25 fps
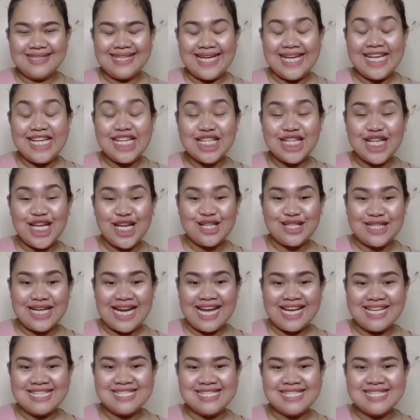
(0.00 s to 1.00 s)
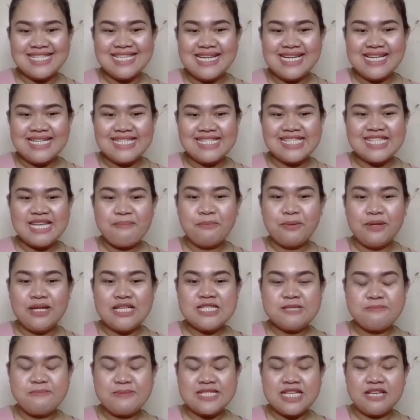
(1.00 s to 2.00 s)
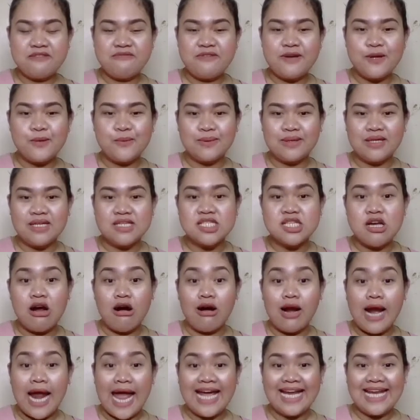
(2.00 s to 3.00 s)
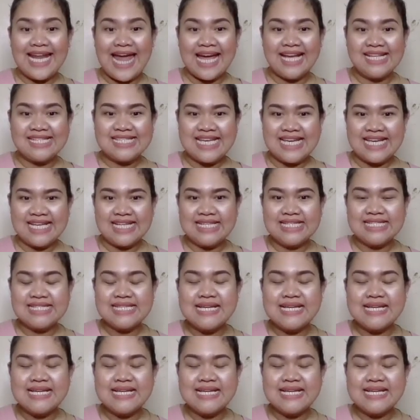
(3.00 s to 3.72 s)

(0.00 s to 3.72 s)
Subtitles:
In clearness, simple and specific words are highlighted.